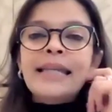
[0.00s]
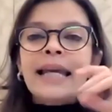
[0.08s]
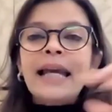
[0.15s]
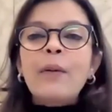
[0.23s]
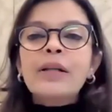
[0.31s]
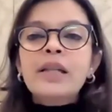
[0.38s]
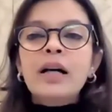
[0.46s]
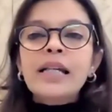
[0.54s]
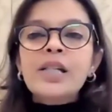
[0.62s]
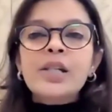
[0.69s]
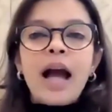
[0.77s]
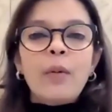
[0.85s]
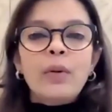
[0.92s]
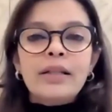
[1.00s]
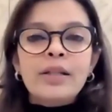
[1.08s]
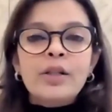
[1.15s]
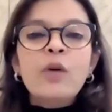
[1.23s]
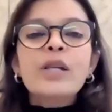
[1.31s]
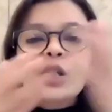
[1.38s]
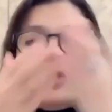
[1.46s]
Take our Turkish towels,
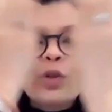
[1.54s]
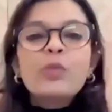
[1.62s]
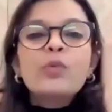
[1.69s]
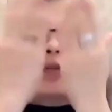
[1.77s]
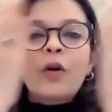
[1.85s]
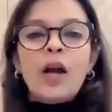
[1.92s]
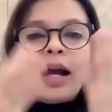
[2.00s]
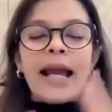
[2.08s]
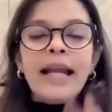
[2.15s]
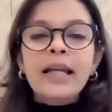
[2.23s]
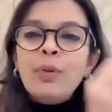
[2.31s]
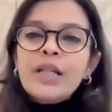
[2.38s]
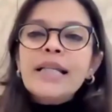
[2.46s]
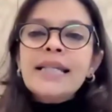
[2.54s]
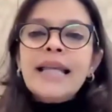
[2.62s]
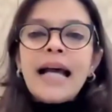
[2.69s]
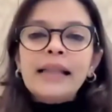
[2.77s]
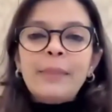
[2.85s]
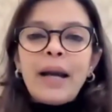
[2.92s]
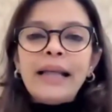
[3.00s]
which you use for our hand. Put it in
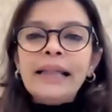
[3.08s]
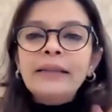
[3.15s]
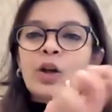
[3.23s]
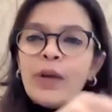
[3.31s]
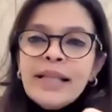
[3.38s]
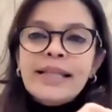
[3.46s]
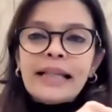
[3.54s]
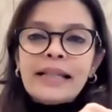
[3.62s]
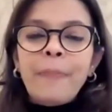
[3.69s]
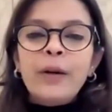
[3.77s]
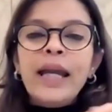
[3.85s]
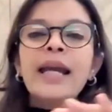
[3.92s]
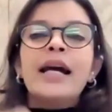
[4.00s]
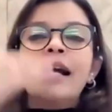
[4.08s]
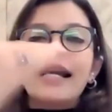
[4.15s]
sada pani, rinse it, okay?